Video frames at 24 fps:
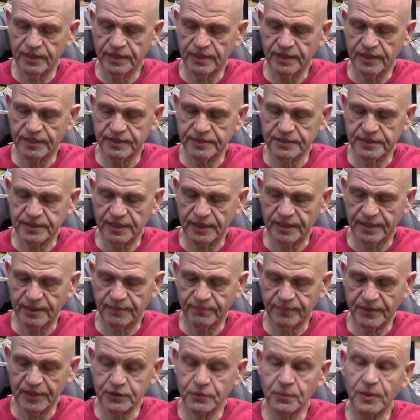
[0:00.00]
It's uh,
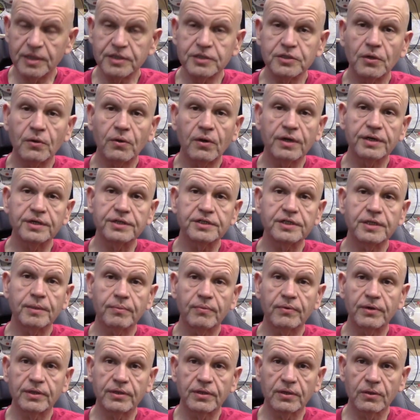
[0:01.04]
That's why it's so hard to
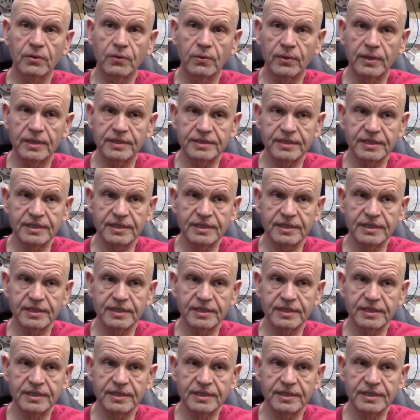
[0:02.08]
separate the coins.